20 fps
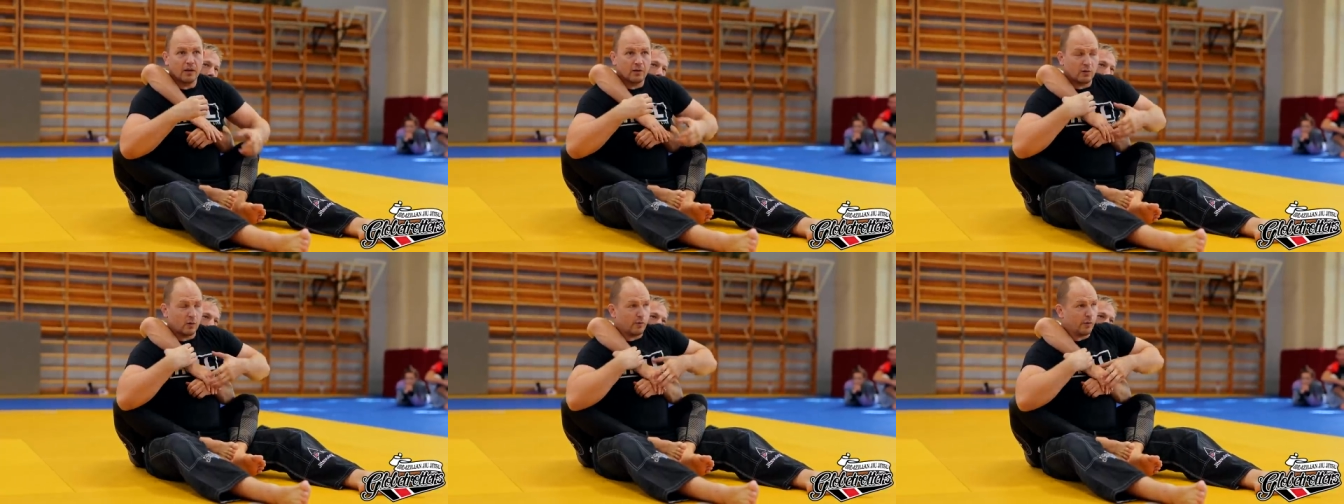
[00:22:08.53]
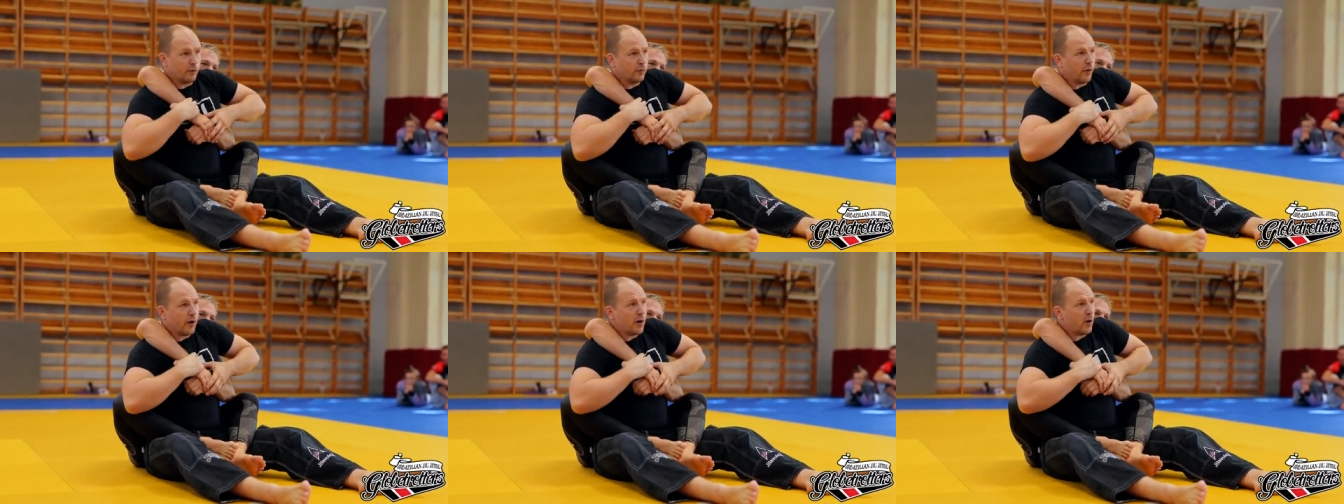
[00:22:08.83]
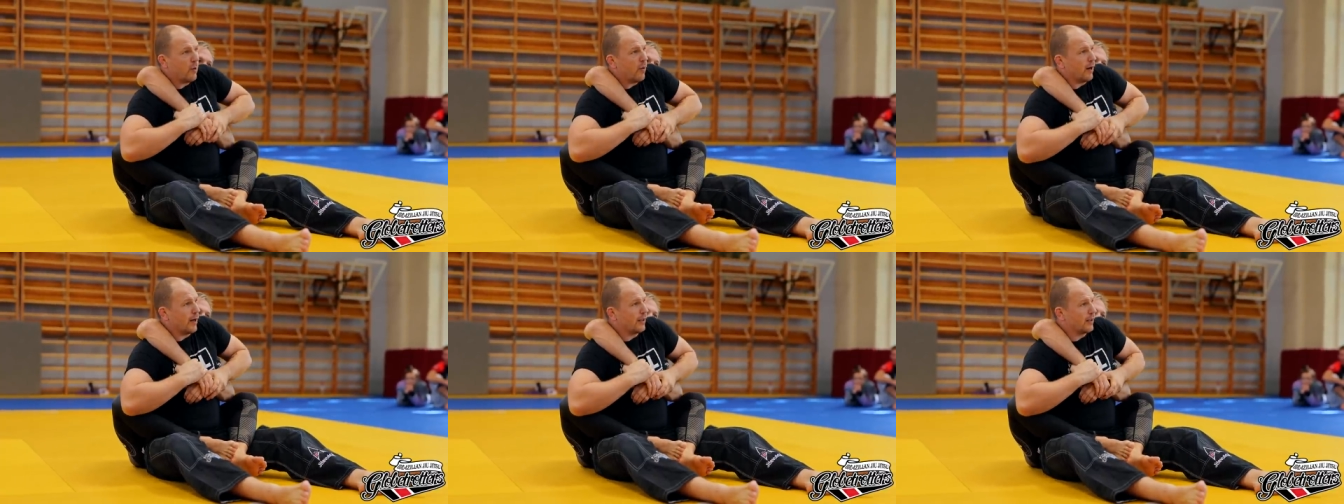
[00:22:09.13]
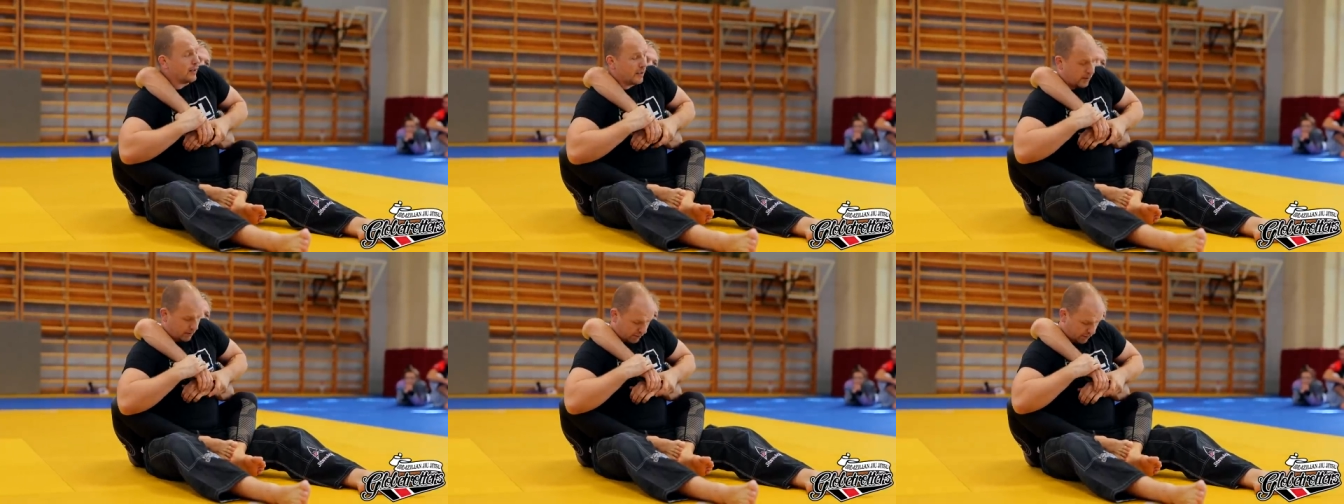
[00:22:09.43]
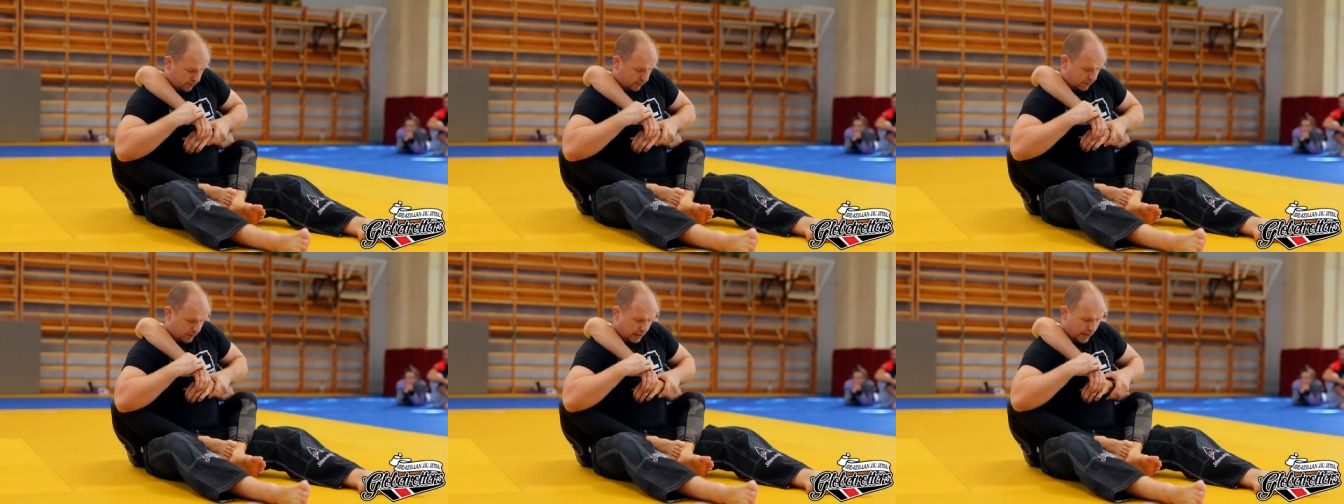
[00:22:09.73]
So with one-on-one, it doesn't,
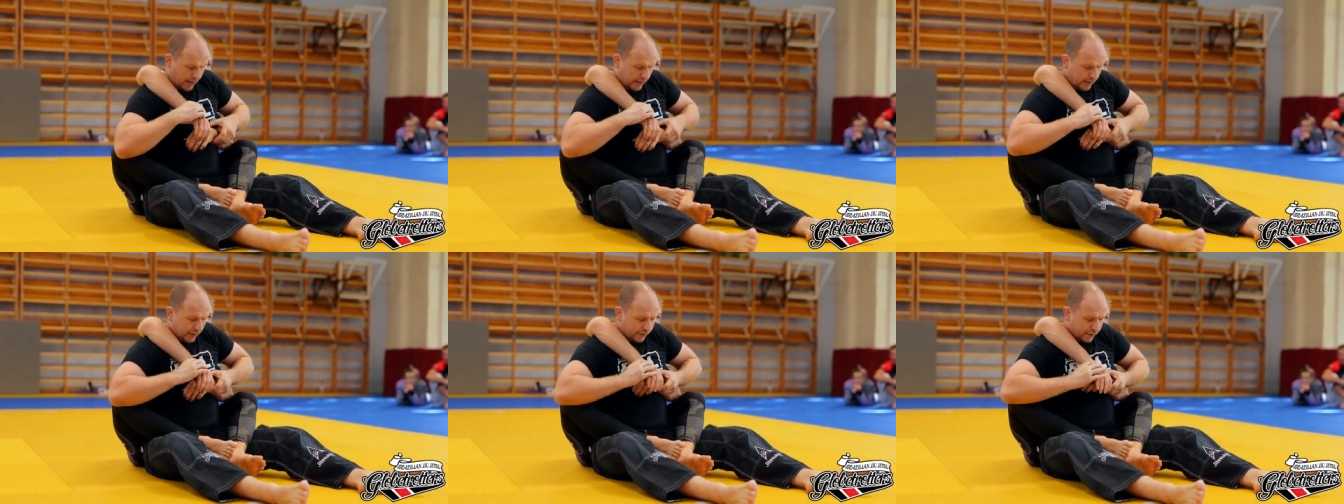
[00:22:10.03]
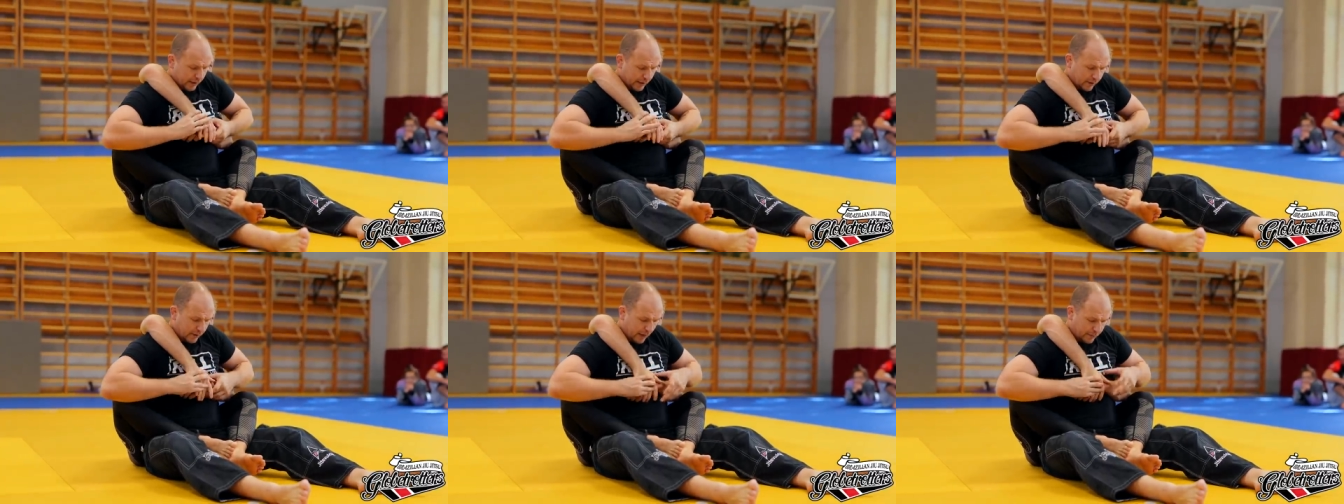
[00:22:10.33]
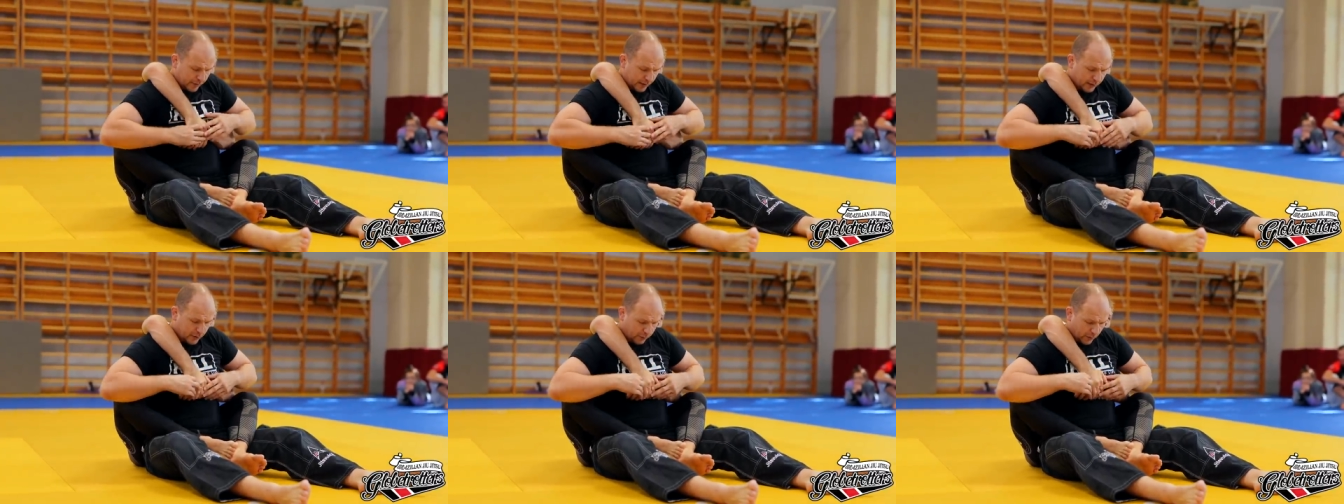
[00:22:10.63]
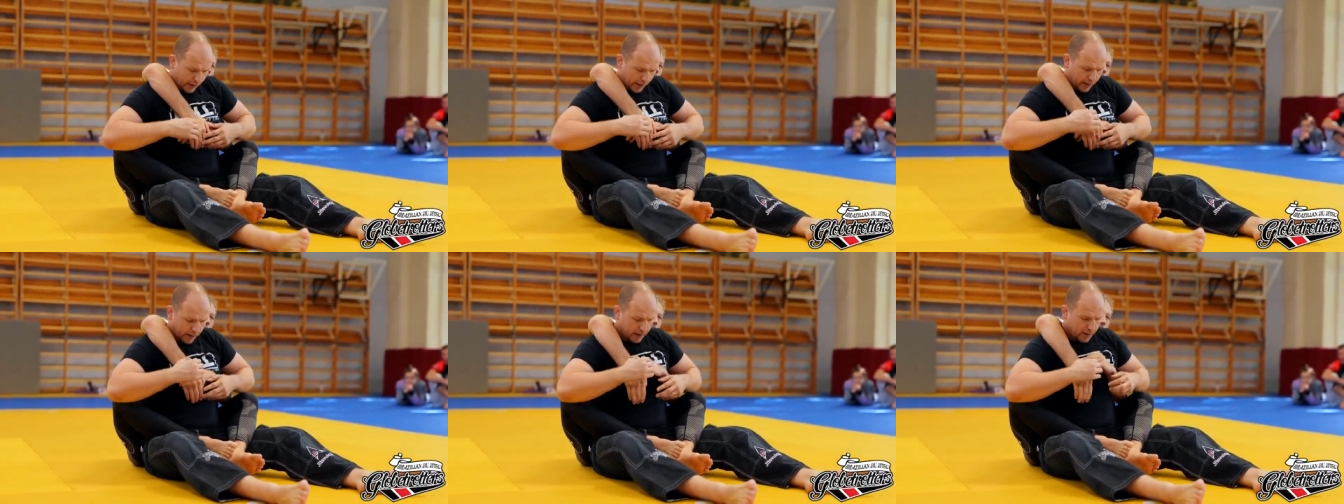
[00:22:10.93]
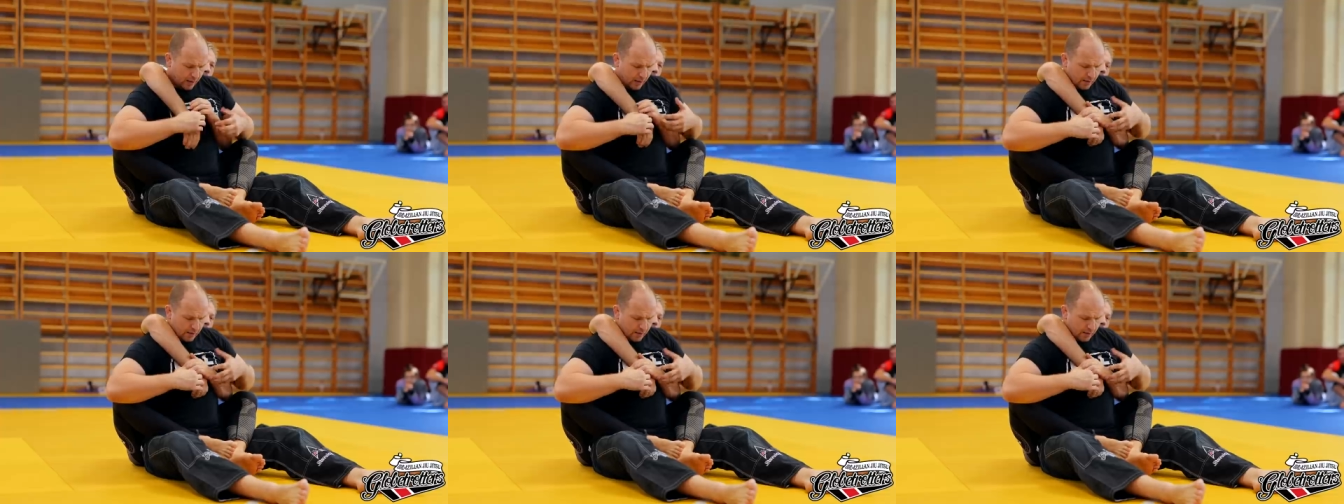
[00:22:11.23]
and if they grab this way,